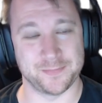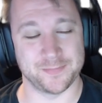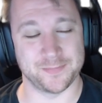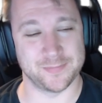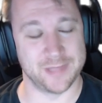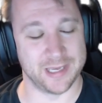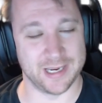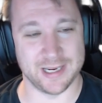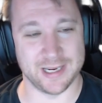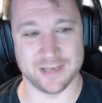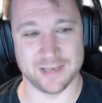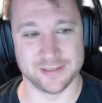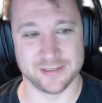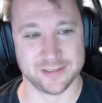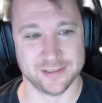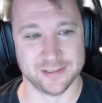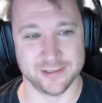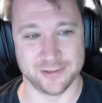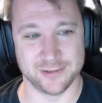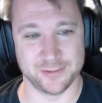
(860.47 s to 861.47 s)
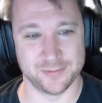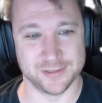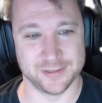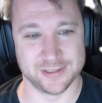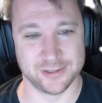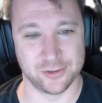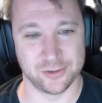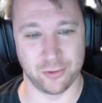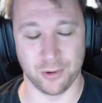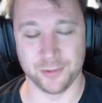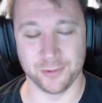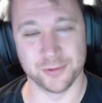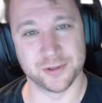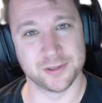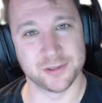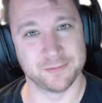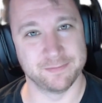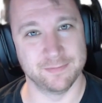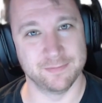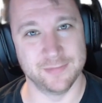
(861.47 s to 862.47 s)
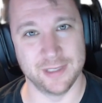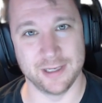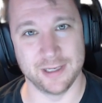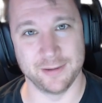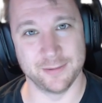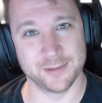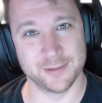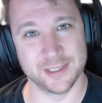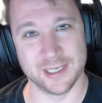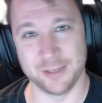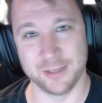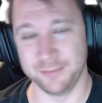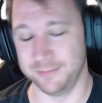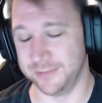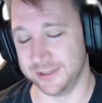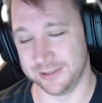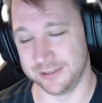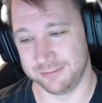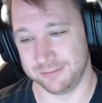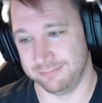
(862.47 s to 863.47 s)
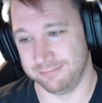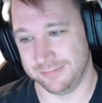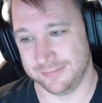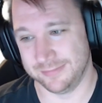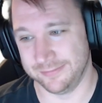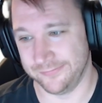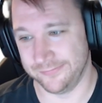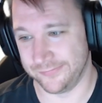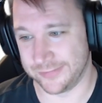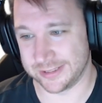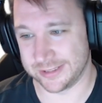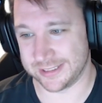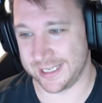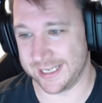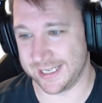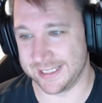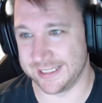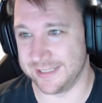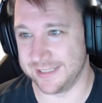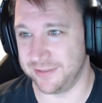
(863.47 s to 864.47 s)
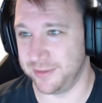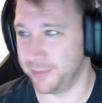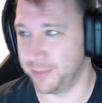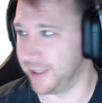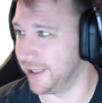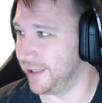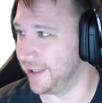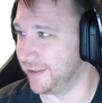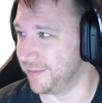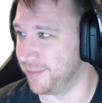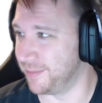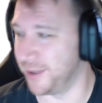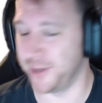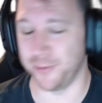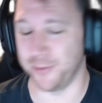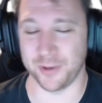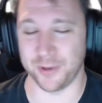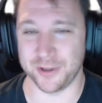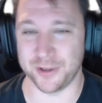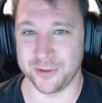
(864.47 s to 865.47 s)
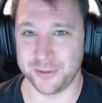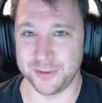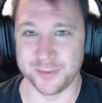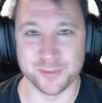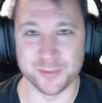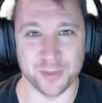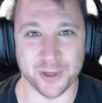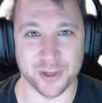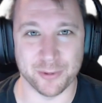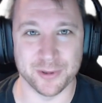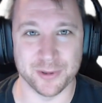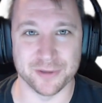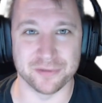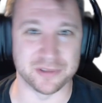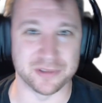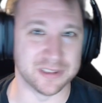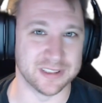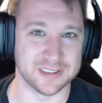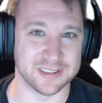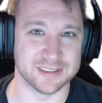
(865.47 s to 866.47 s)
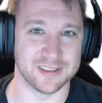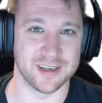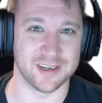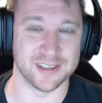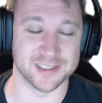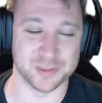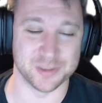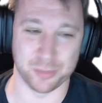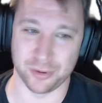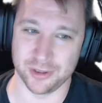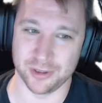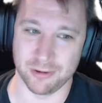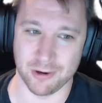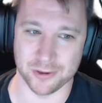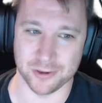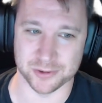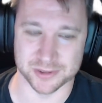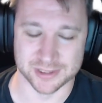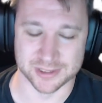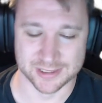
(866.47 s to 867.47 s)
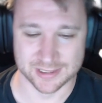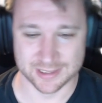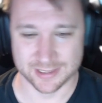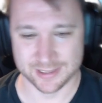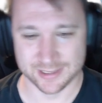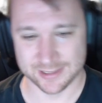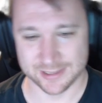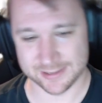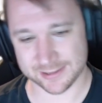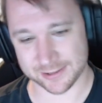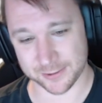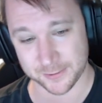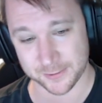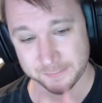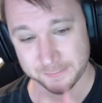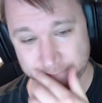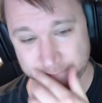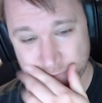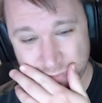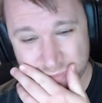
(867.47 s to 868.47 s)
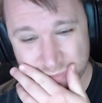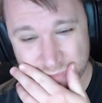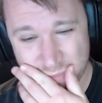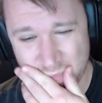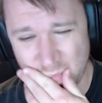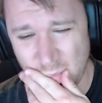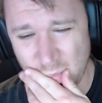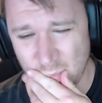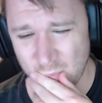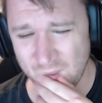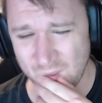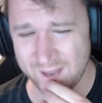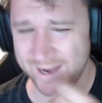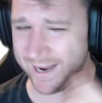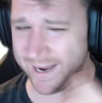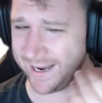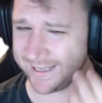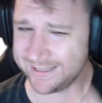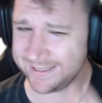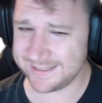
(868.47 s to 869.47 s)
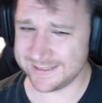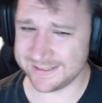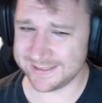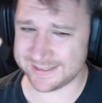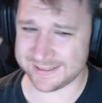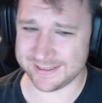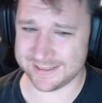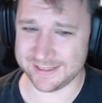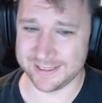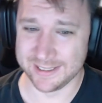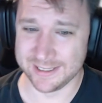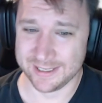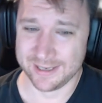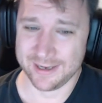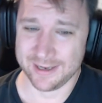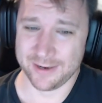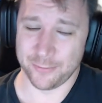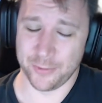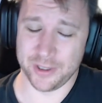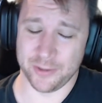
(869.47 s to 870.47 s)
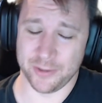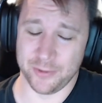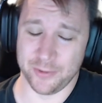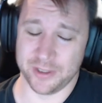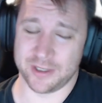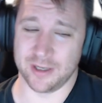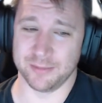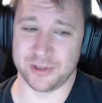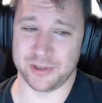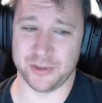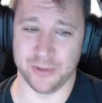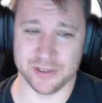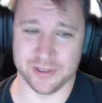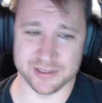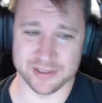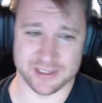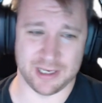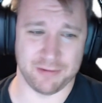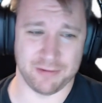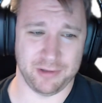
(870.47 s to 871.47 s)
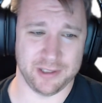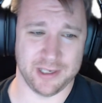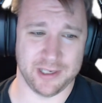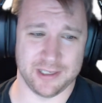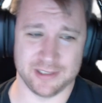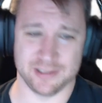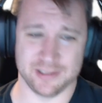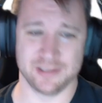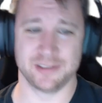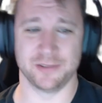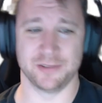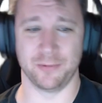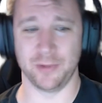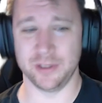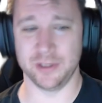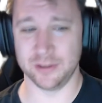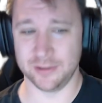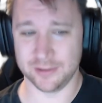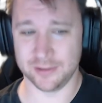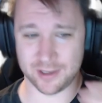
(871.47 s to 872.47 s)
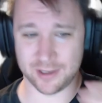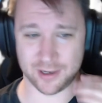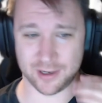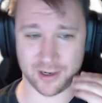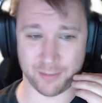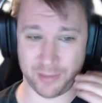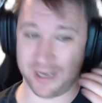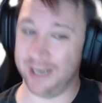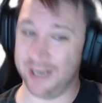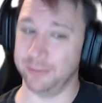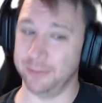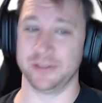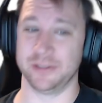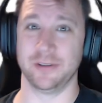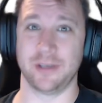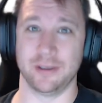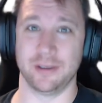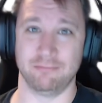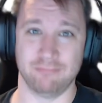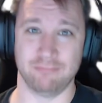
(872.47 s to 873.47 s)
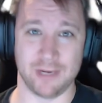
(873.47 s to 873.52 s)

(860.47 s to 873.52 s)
This is gross. I'm gotta give you my real feelings on it. It's pretty gross. So I didn't see when it comes to, is it heavily edited? Is it real? I was looking